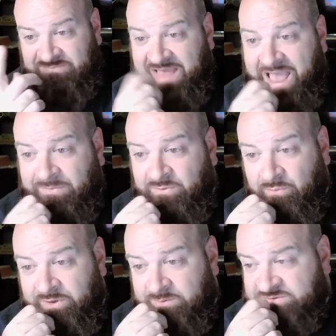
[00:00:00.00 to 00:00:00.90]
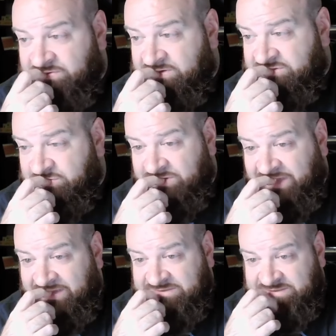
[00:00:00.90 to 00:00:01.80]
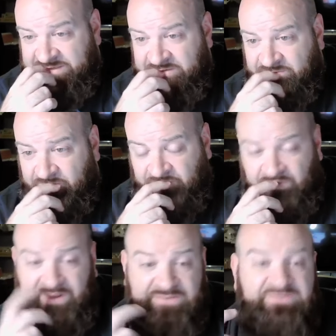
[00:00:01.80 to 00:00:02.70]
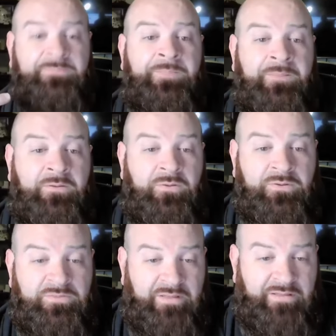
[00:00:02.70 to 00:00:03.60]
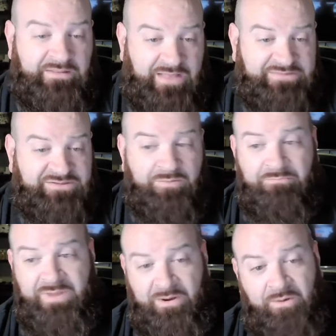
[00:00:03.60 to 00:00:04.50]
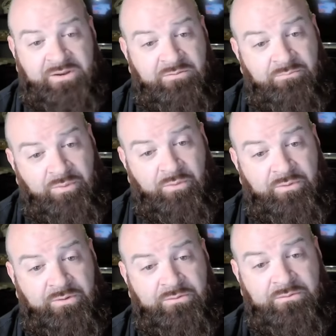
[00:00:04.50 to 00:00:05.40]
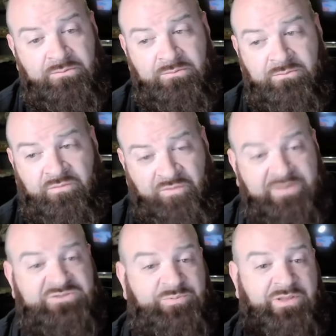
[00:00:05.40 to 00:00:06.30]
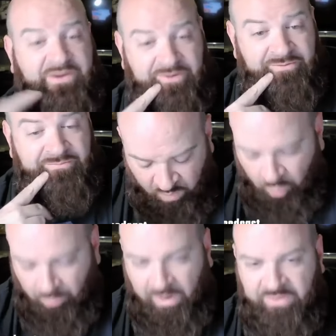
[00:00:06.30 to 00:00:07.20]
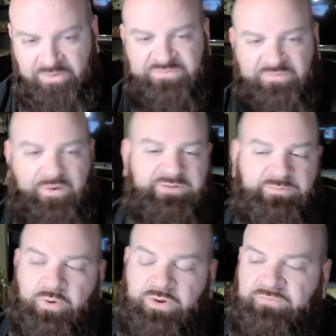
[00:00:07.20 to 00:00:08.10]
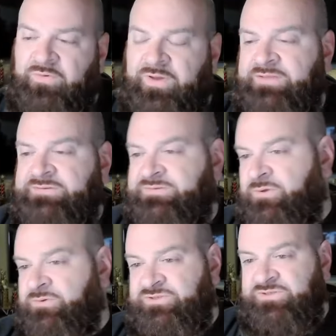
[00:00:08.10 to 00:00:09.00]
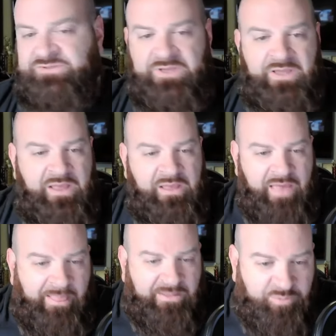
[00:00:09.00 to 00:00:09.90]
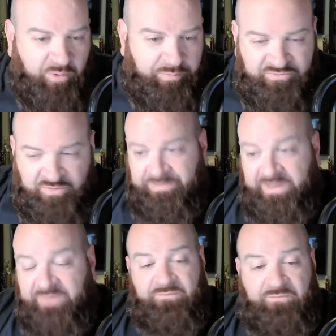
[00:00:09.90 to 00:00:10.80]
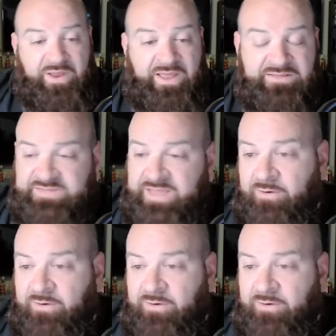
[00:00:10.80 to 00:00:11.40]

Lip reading: Gabby Williams finishes with 19 for France. That's an American-born French player. Her mother is French, born in France, so she's eligible to play for France.